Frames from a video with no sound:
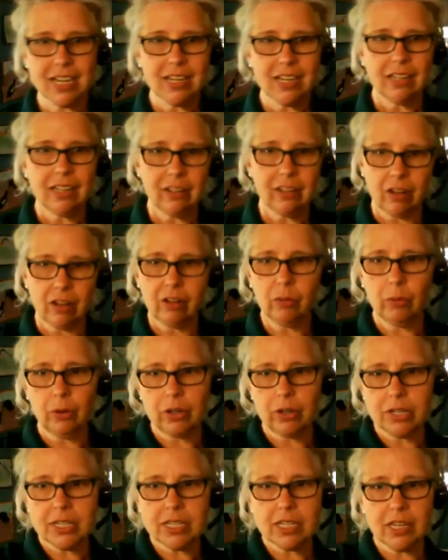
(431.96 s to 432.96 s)
In other
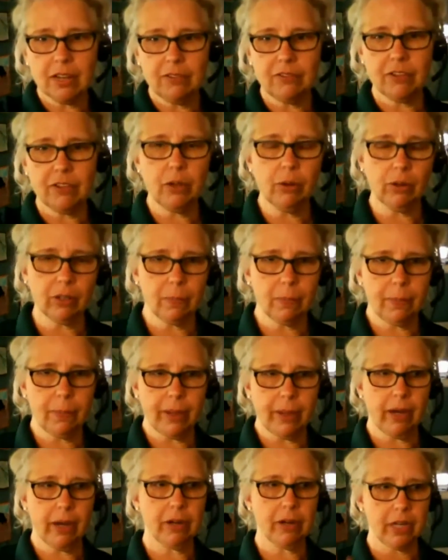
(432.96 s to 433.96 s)
words, if you are a
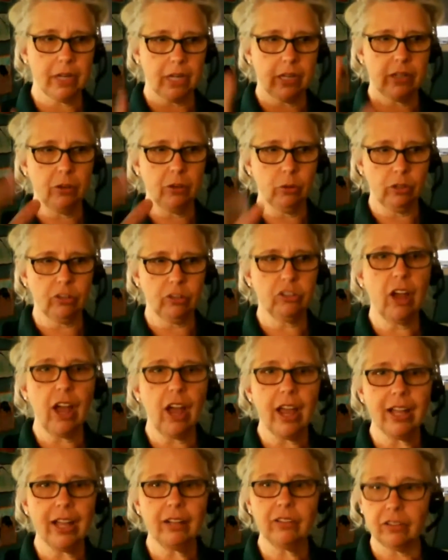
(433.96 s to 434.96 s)
parent and your
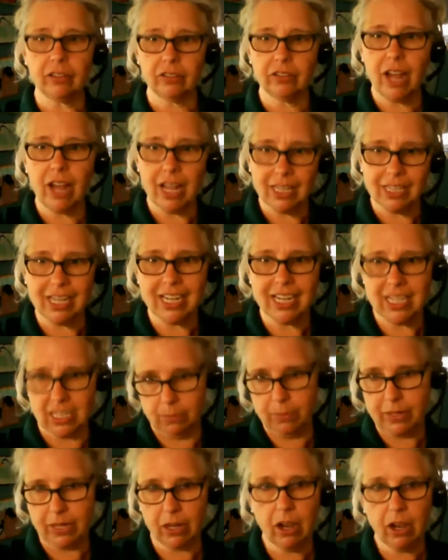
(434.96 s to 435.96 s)
child does not like to
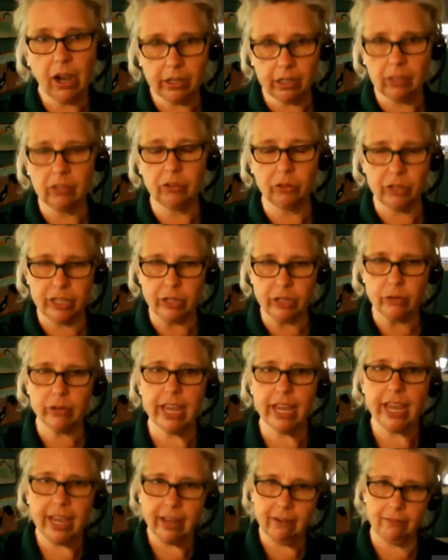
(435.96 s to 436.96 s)
be cuddled, or you
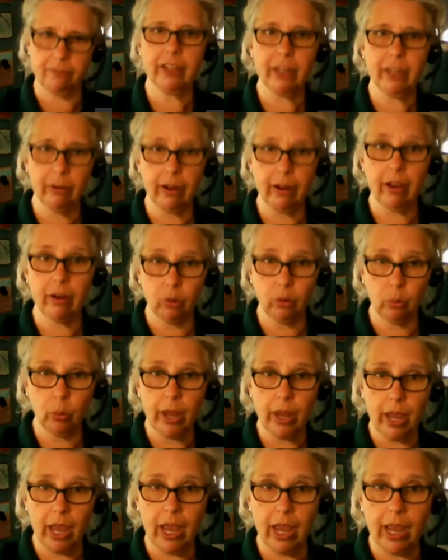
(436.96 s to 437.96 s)
can't figure out a
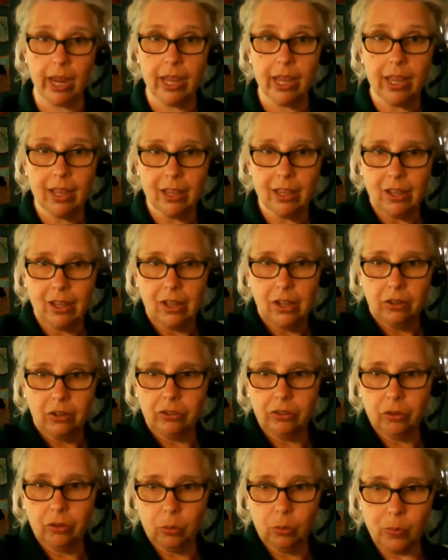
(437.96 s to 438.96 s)
way
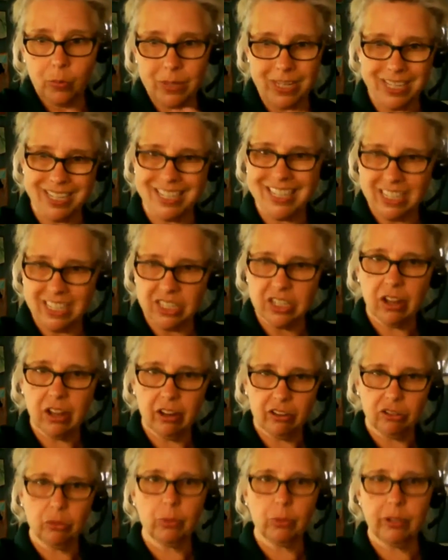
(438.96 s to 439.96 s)
to be in
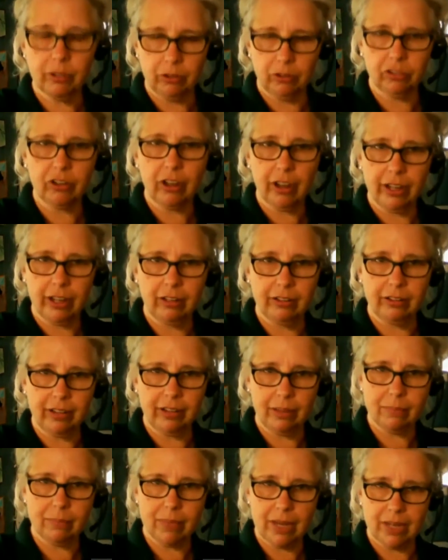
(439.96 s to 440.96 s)
touch with your child
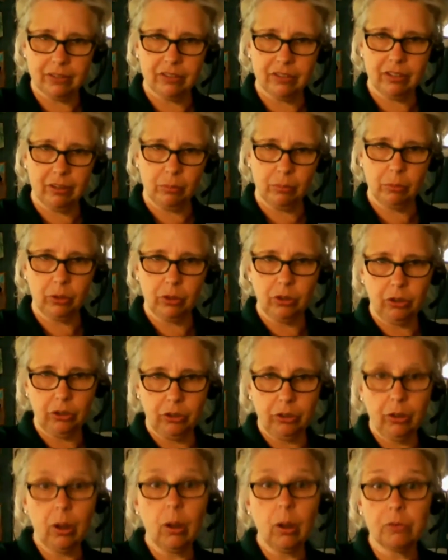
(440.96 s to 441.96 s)
that makes him or
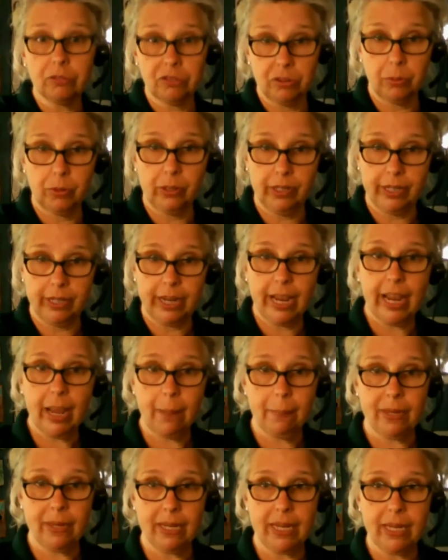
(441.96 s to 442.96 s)
her comfortable and
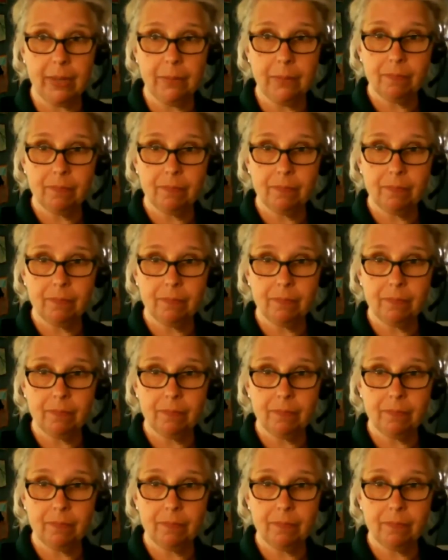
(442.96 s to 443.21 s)
happy,